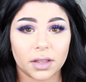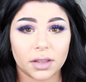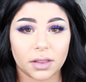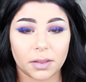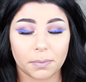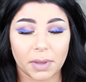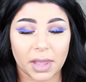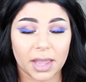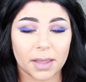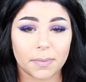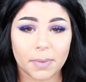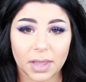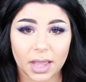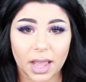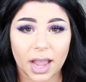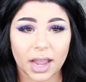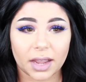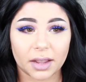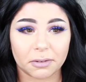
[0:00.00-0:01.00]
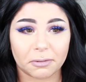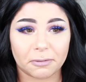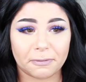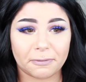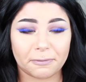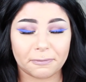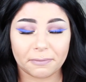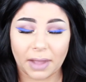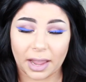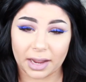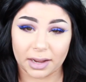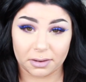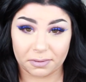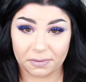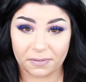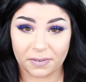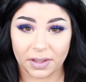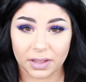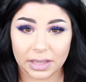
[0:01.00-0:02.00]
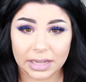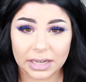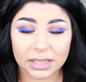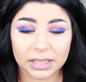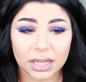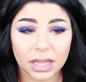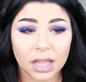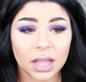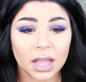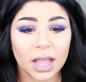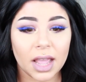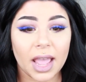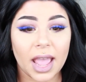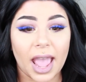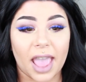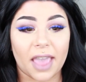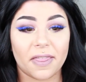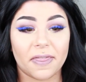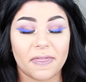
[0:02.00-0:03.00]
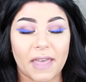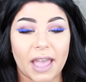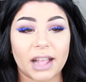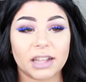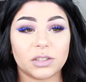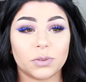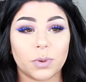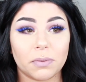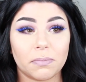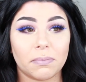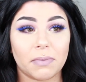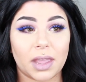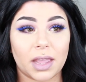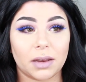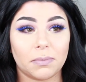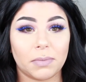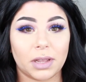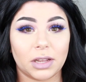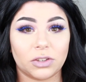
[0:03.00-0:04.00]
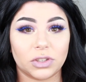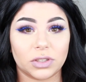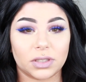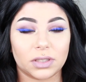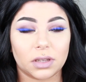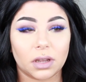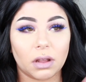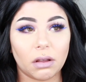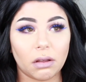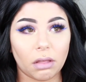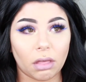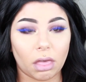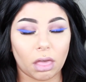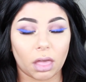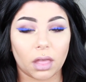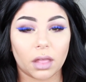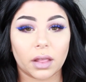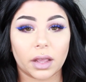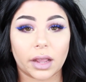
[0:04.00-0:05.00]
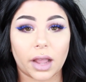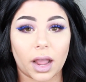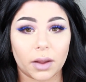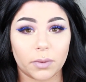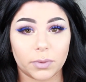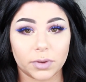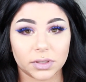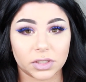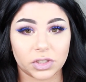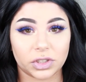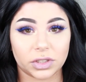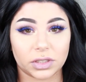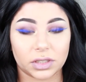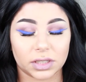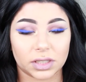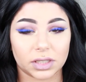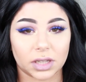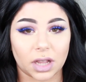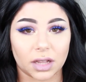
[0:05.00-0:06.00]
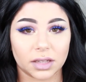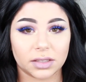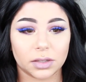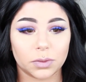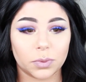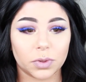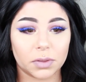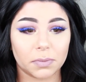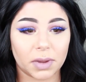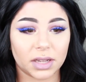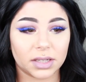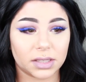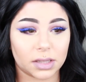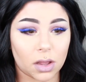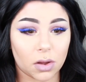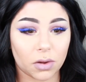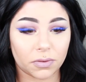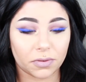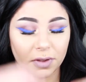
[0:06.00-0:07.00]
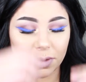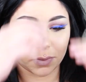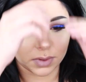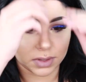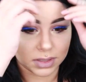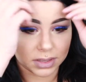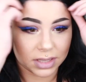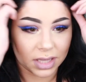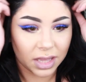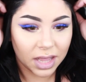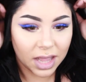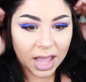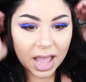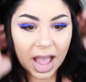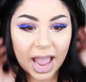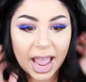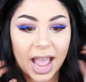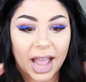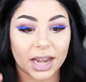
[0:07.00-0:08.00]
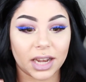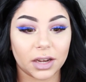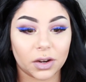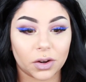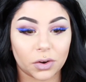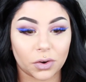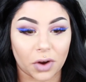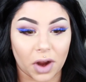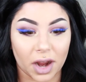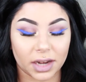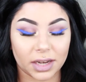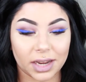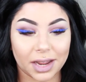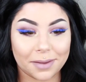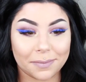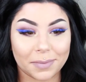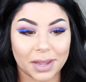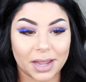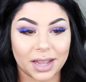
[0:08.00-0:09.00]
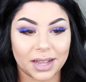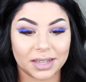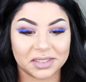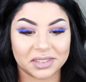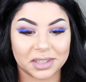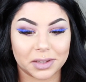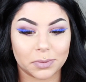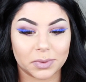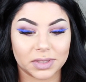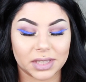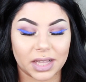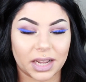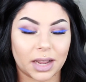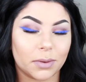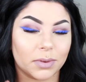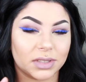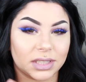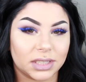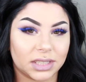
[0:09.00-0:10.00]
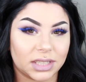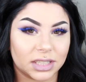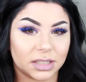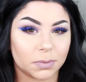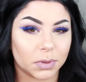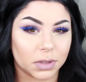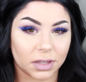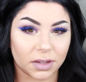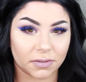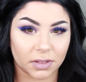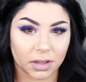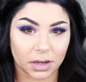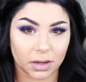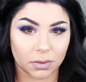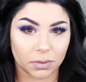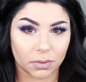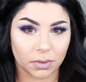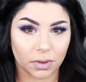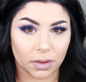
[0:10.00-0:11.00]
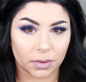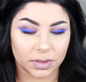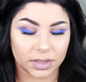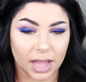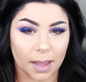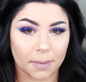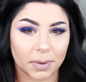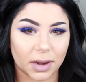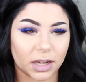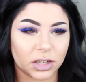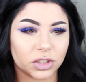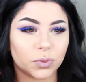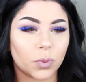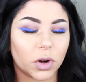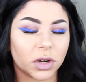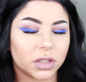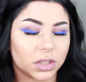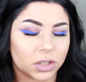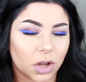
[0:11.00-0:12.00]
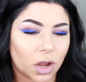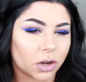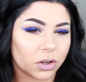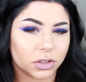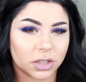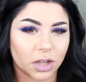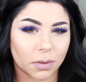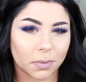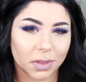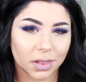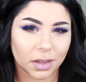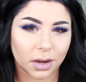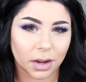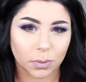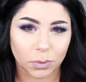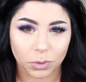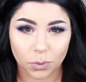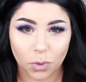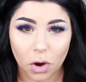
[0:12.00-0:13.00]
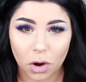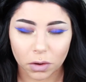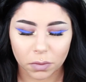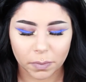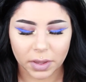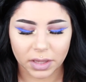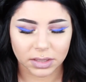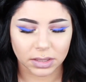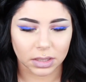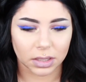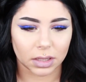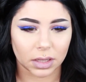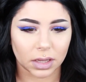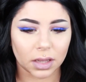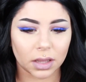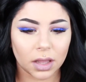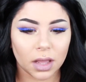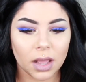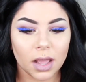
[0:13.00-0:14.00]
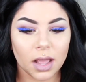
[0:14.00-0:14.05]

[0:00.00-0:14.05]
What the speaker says: the baby, I could feel it. And that's what made me just, like I was just disgusted with myself. I hadn't cried yet because it was like I was in disbelief that it was happening. I just wanted the doctor to tell me that I was wrong, basically.